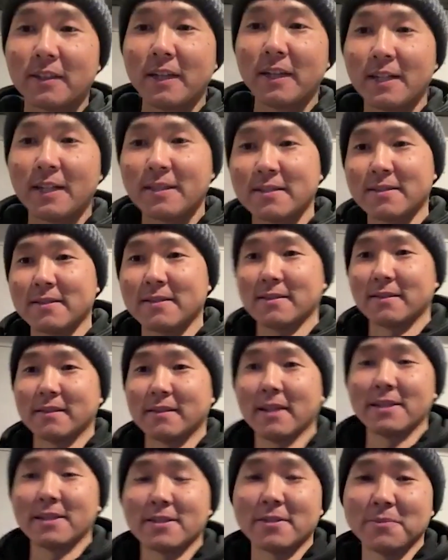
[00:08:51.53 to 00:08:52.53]
That's
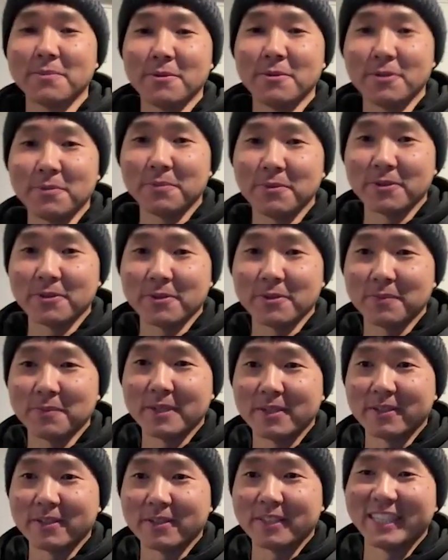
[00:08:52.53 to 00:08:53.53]
the more important
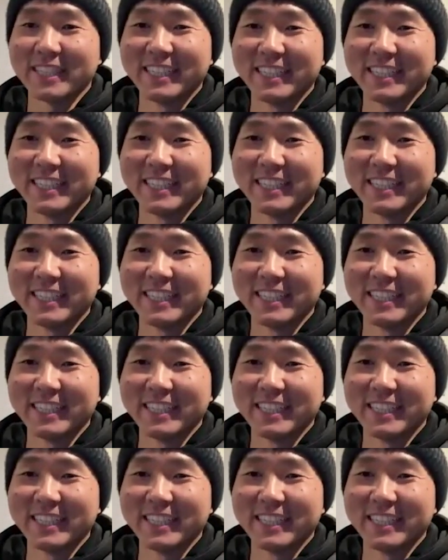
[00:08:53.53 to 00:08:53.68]
part.